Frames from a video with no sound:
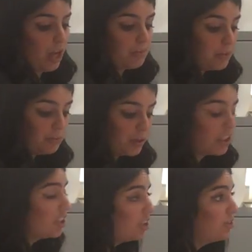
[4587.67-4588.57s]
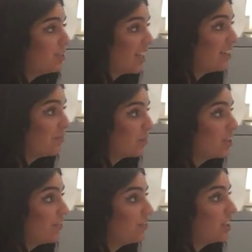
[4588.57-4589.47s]
I mean, we're gonna use it.
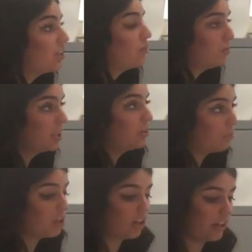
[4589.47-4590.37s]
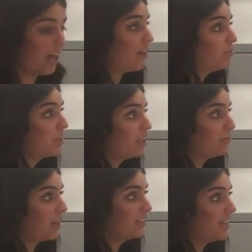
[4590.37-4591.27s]
We can work on that. We
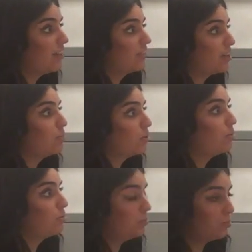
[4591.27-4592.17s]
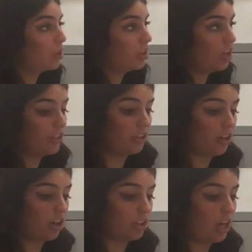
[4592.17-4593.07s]
can write down that we'll work on
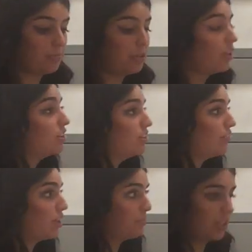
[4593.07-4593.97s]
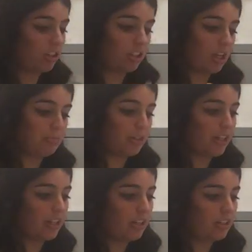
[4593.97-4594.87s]
our library, developing our library.